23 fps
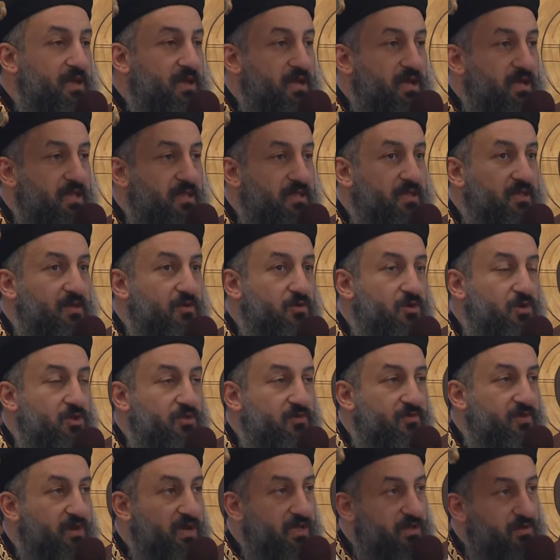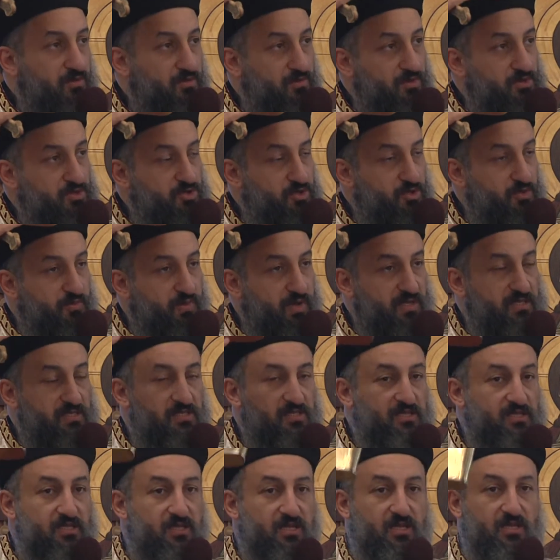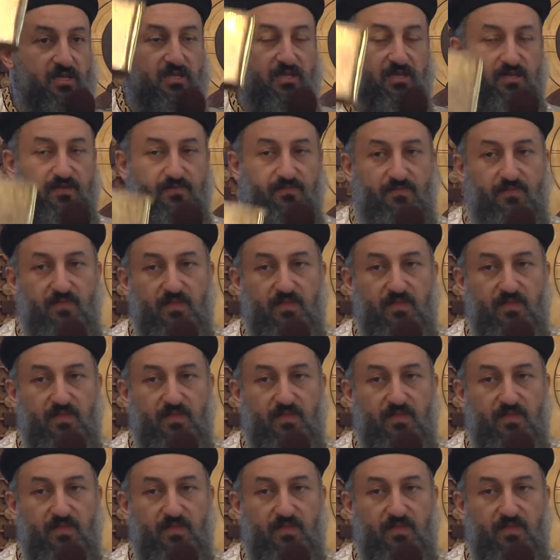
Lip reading: And the word of God always surpasses the